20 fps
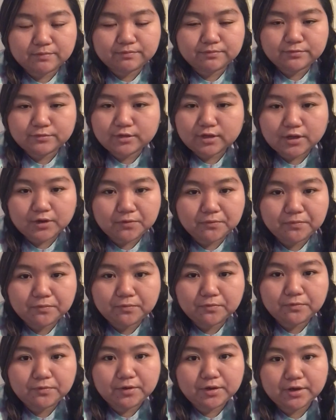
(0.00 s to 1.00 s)
No,
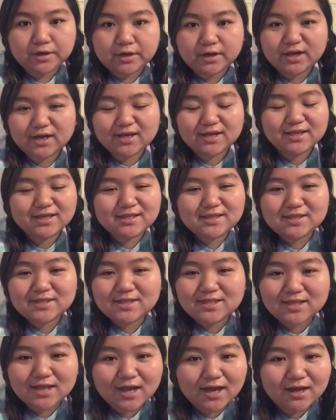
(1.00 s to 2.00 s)
we are
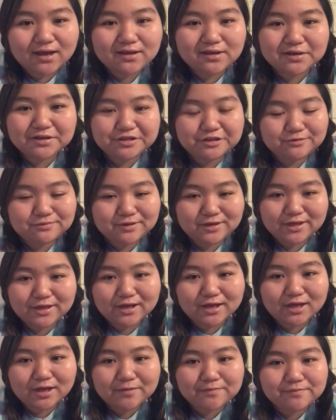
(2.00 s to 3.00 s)
not gonna break
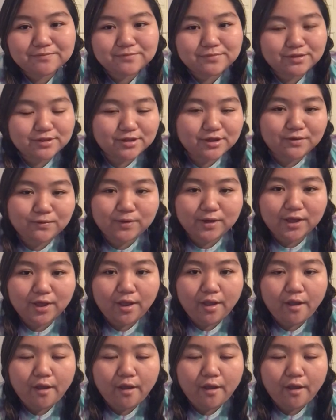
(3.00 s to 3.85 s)
up. No way.